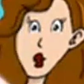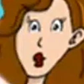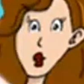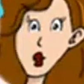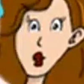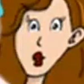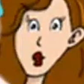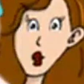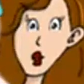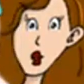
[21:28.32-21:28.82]

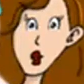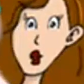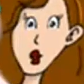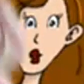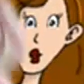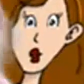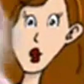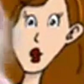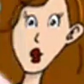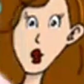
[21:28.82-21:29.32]

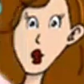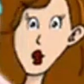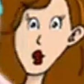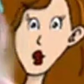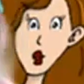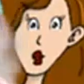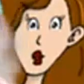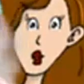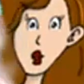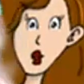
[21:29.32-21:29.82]

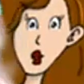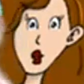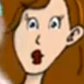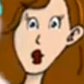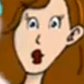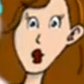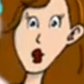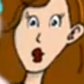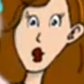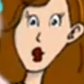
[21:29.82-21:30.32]

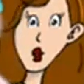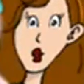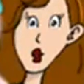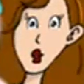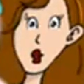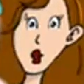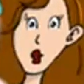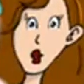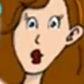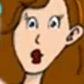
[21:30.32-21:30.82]

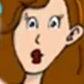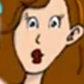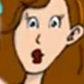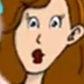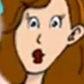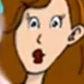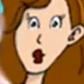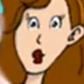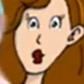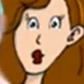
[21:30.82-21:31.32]

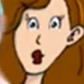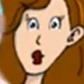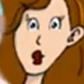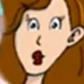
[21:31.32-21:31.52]
(silent)